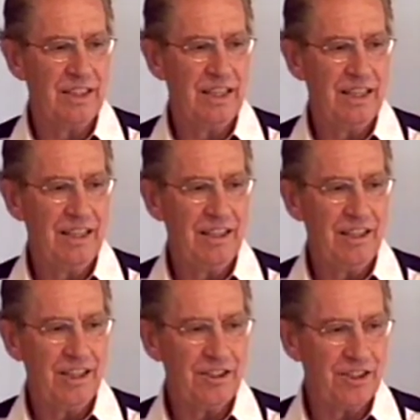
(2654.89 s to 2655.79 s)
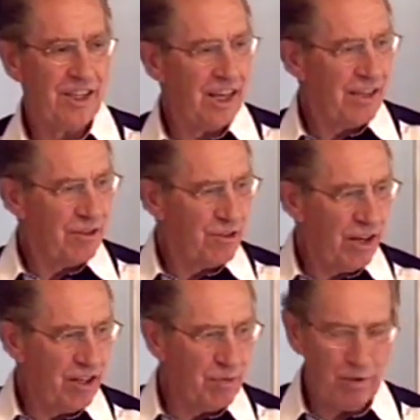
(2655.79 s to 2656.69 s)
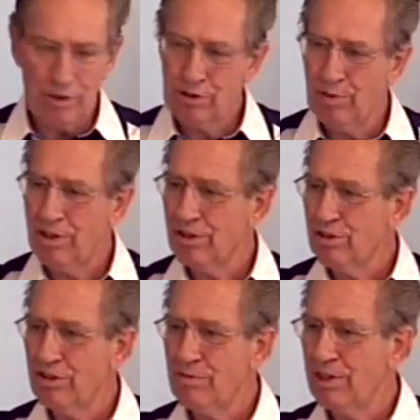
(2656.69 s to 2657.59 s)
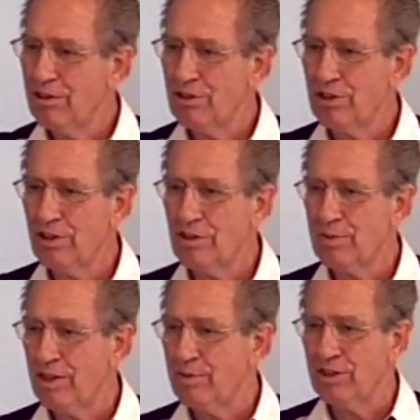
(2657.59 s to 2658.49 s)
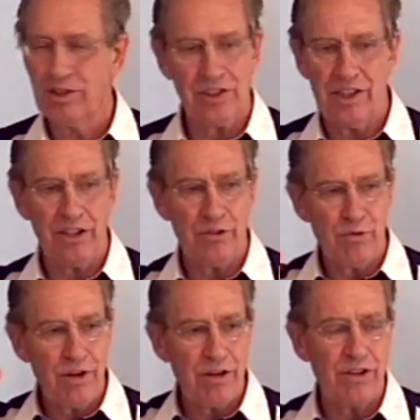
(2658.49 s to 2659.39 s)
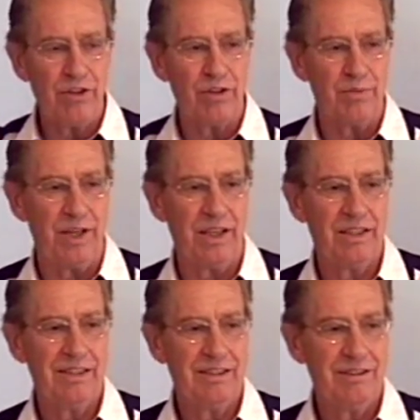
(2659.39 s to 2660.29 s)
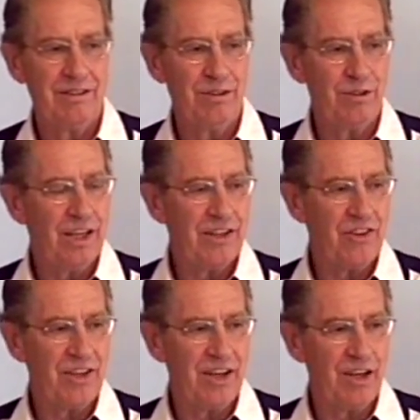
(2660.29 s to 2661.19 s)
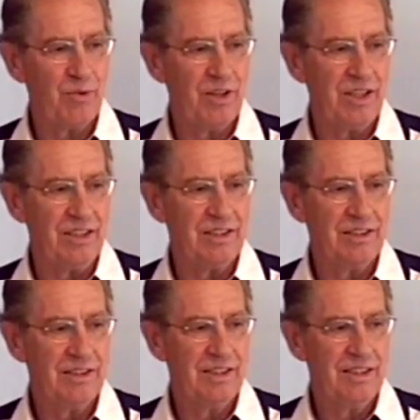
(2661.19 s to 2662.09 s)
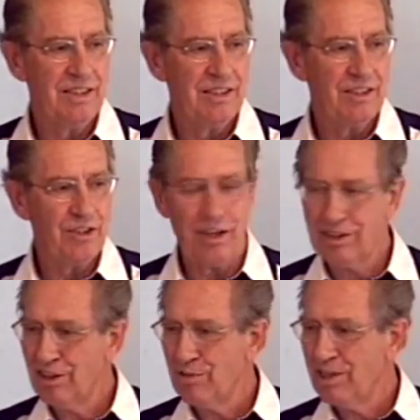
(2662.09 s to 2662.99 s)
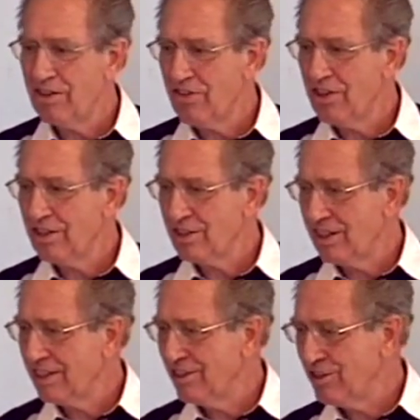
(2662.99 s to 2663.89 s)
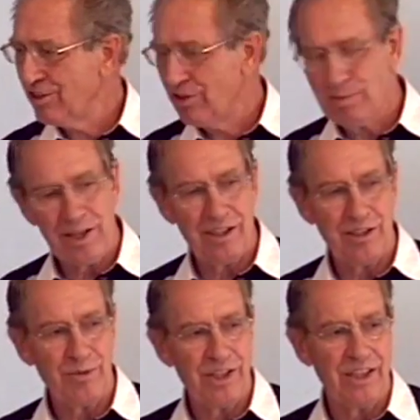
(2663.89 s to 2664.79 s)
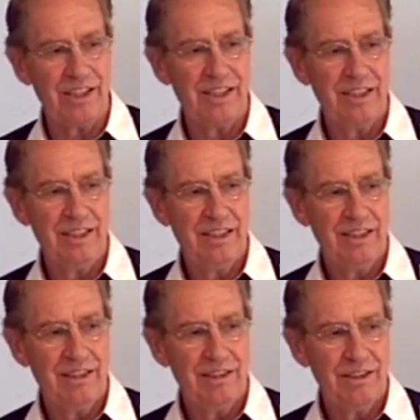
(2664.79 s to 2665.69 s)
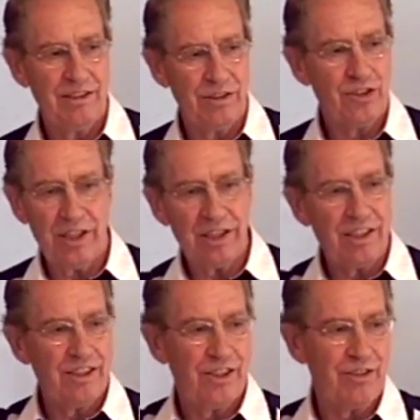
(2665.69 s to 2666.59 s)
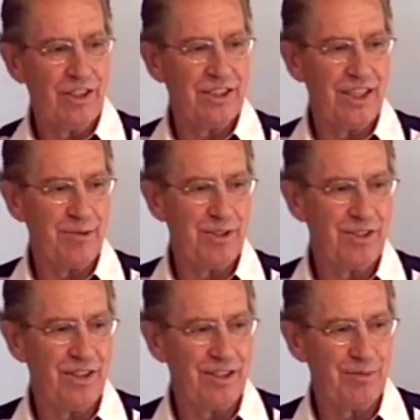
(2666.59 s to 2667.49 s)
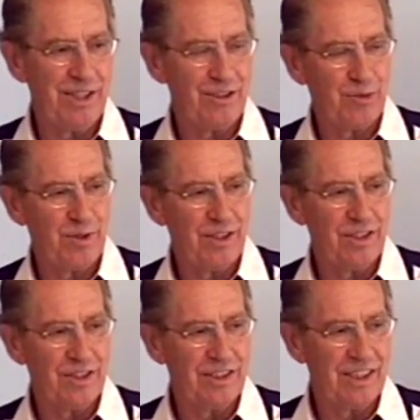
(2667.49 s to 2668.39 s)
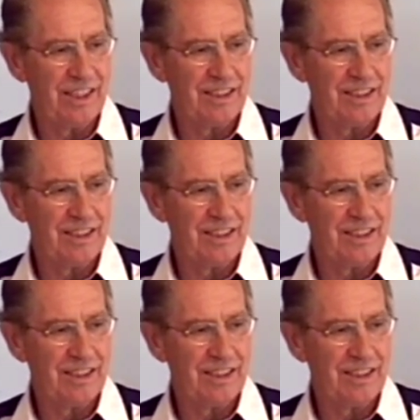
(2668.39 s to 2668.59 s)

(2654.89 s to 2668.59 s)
And says, I even tried to approach one or two of my own church people. And she says, they just ridiculed me. who do I think I was? Talking about things like this in the middle of the week. You know, Sunday is the only time you talk about spiritual things.